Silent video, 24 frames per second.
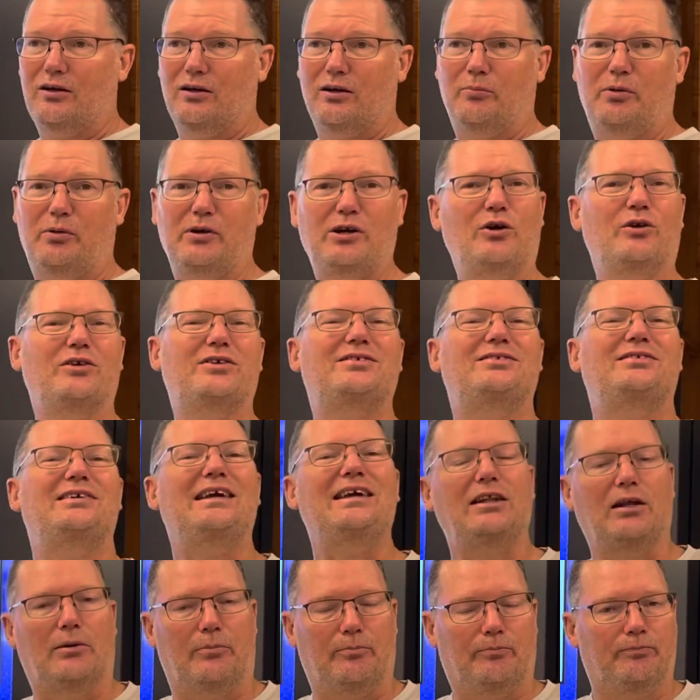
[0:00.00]
but you don't see
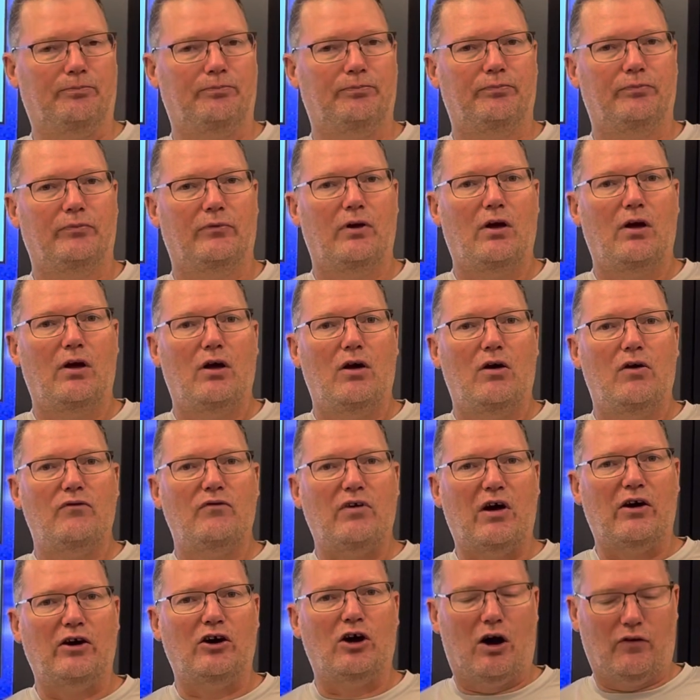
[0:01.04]
them
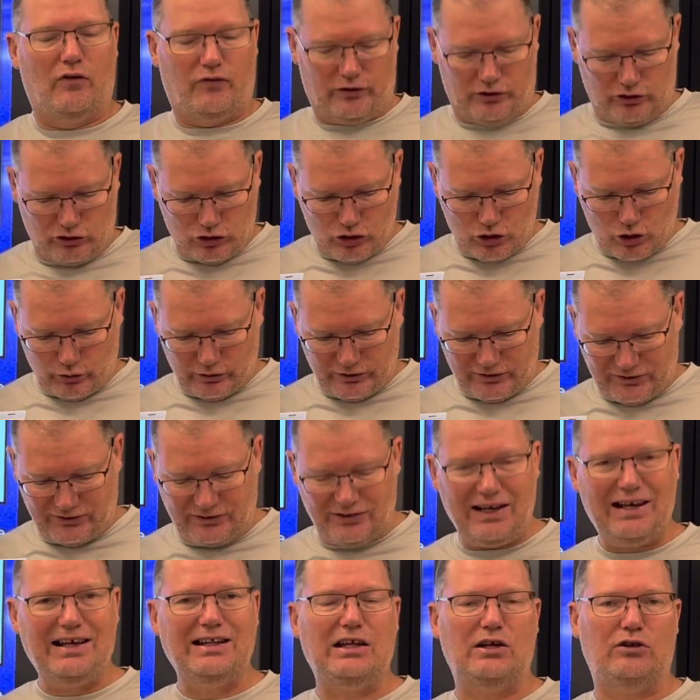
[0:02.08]
very often. You don't
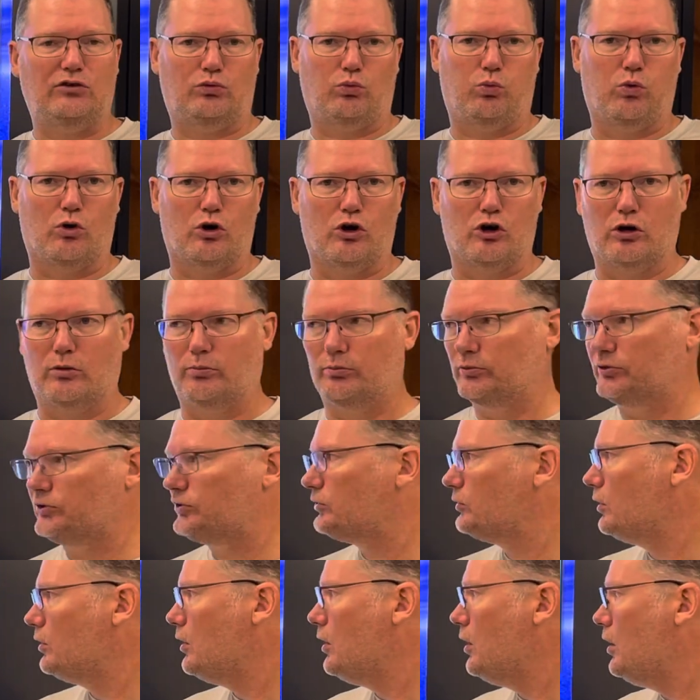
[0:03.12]
see these
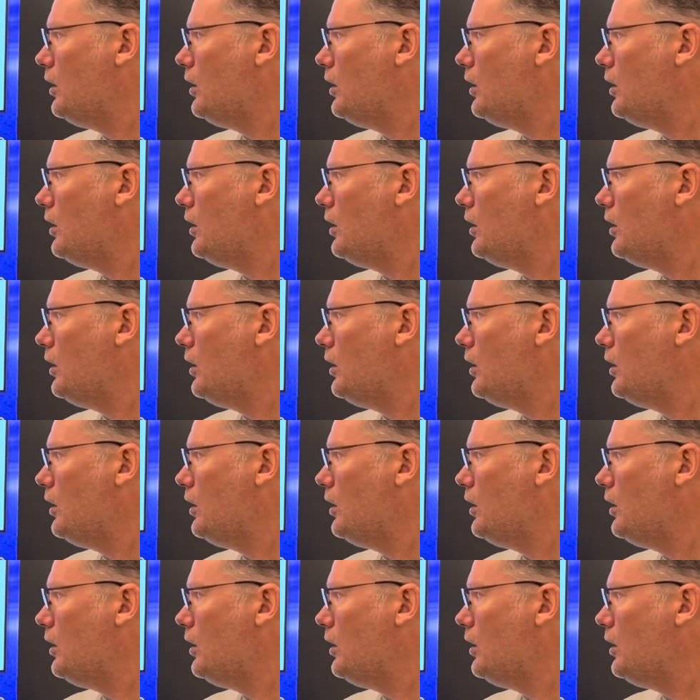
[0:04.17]
worms